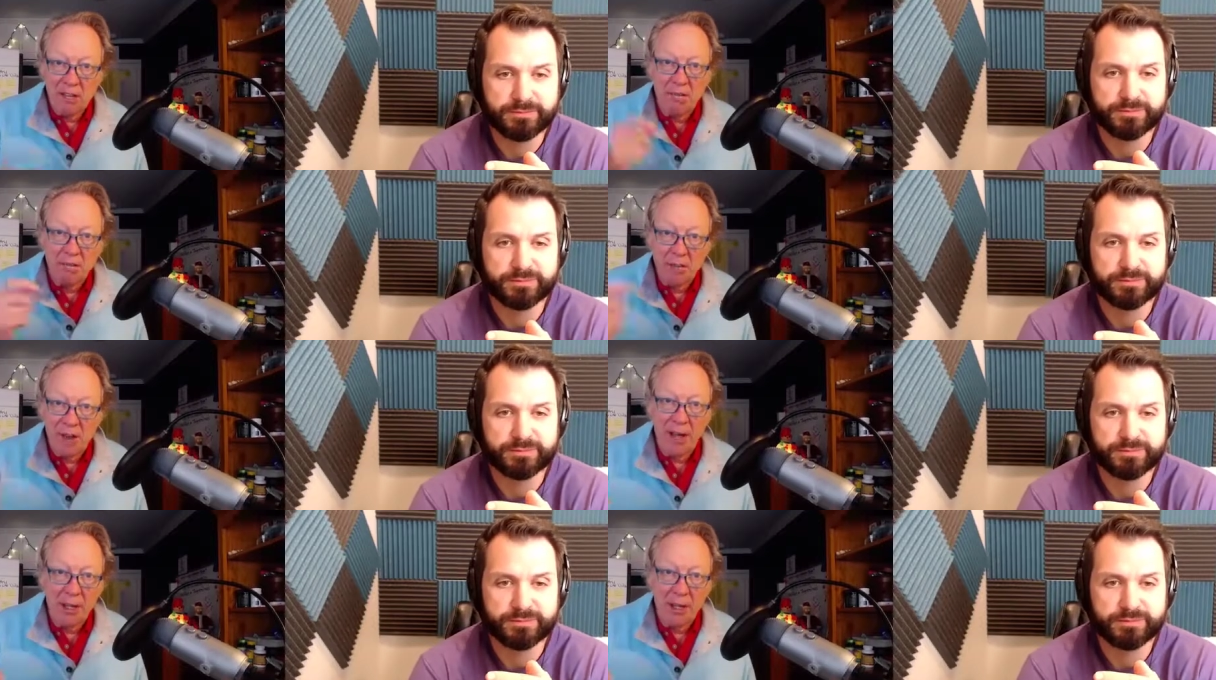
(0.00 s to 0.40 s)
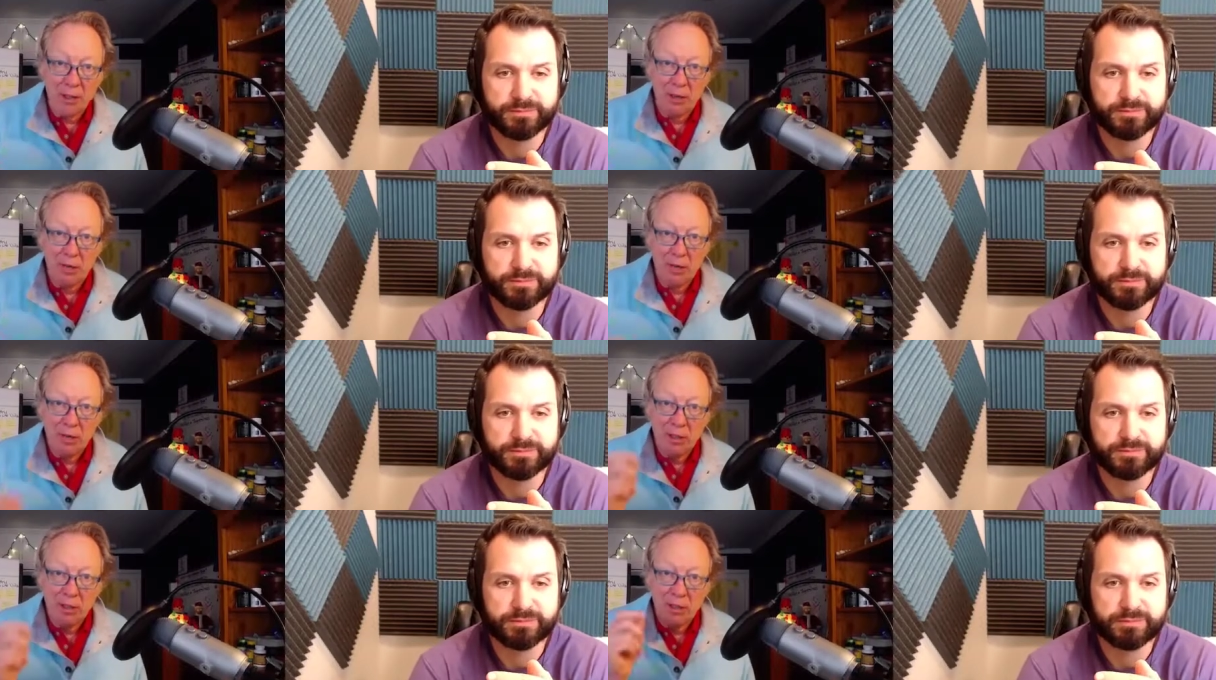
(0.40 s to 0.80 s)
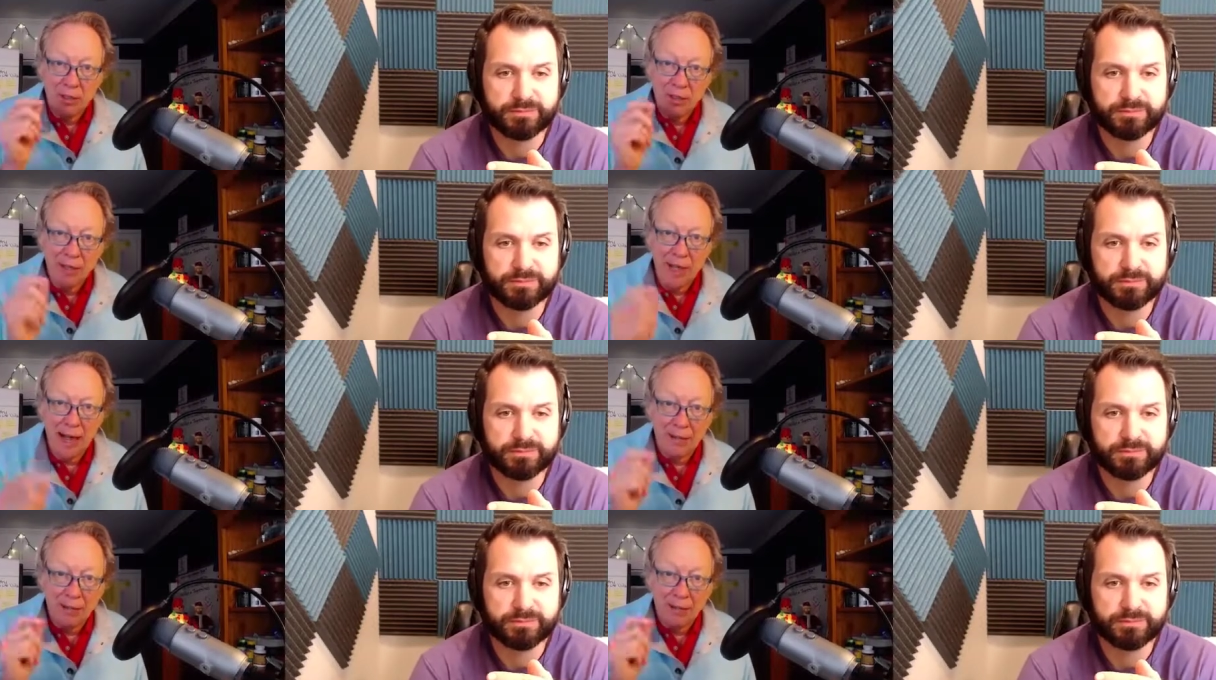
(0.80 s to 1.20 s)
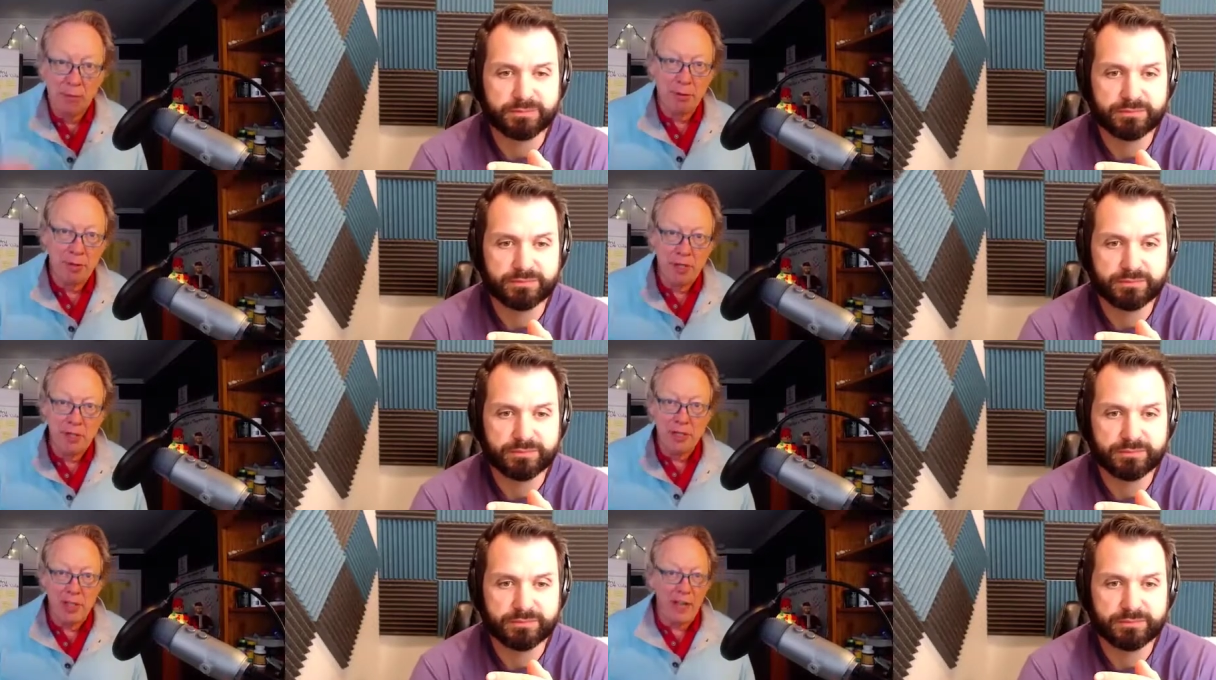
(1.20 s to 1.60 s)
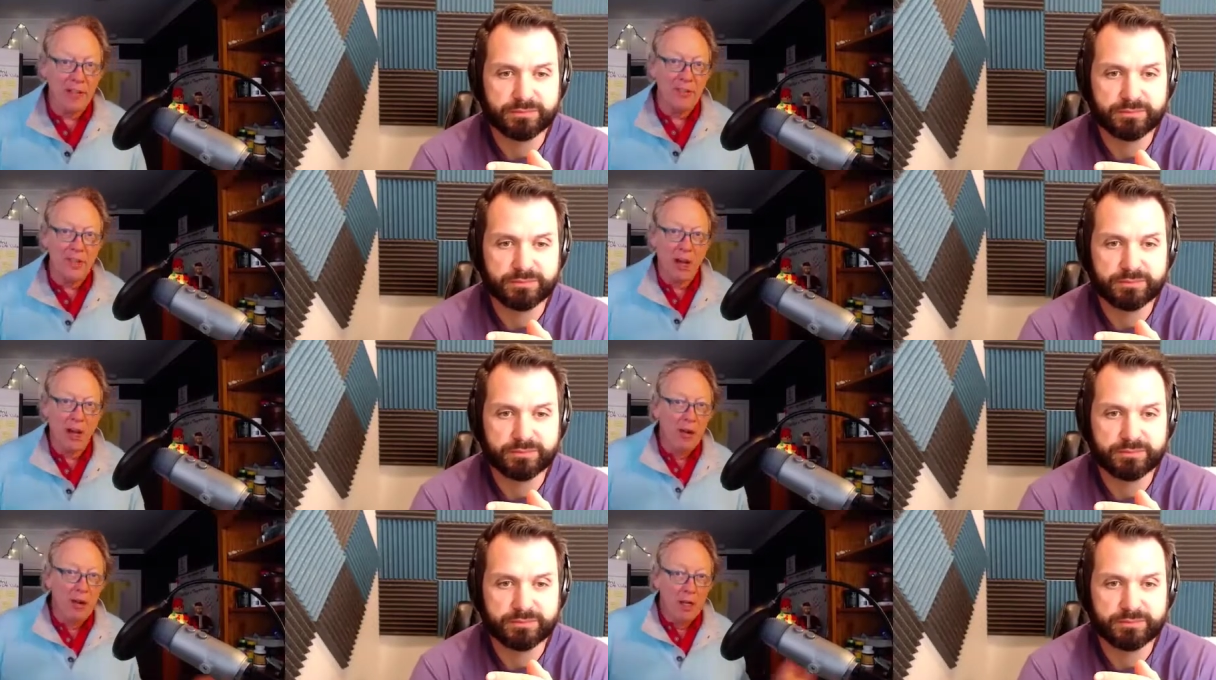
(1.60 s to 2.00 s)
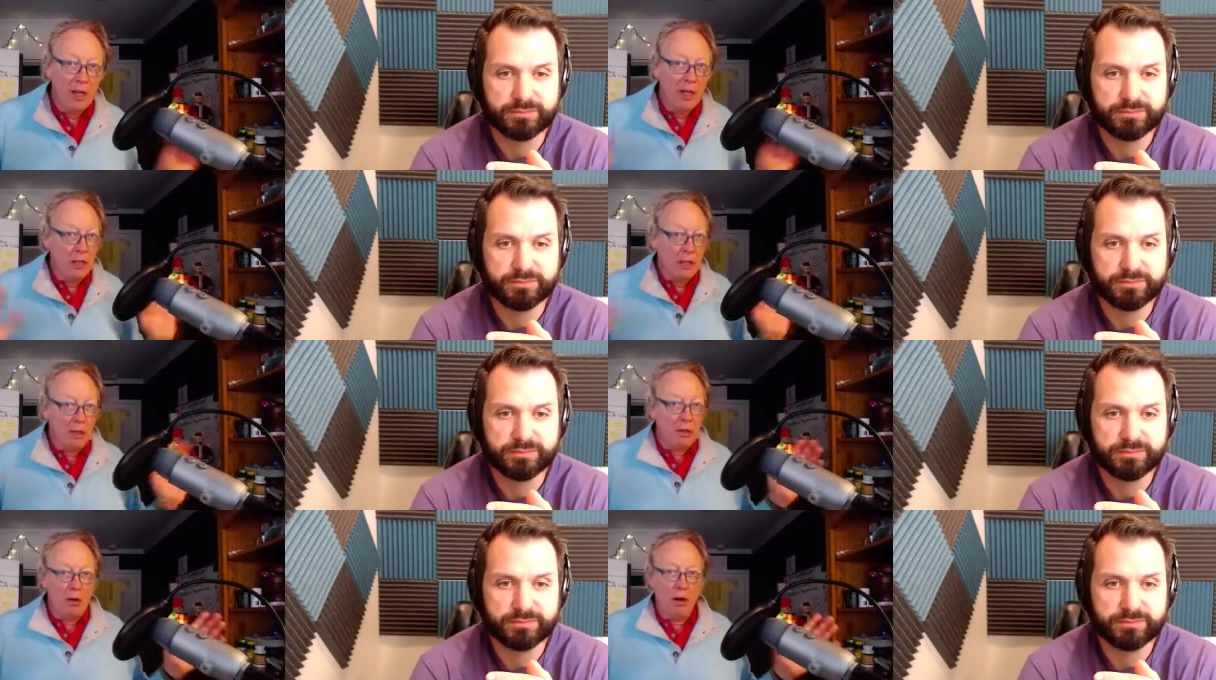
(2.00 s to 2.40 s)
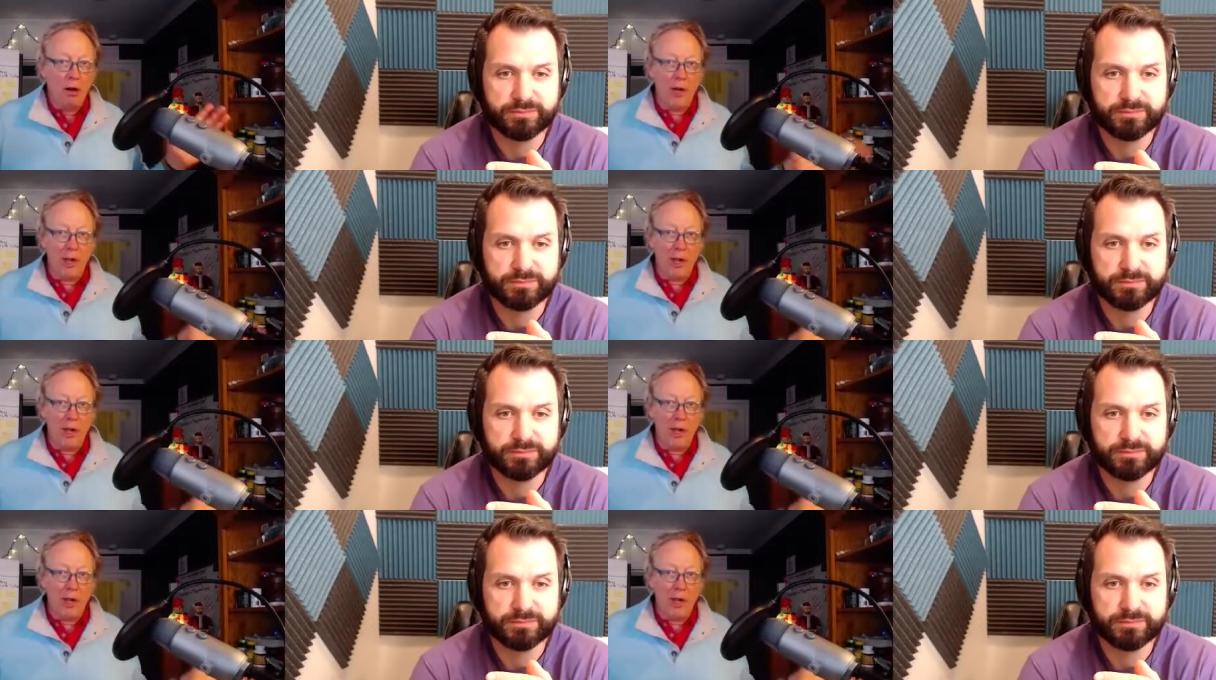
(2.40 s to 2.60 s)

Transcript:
Speaker 1: value, not depreciates. Now, all the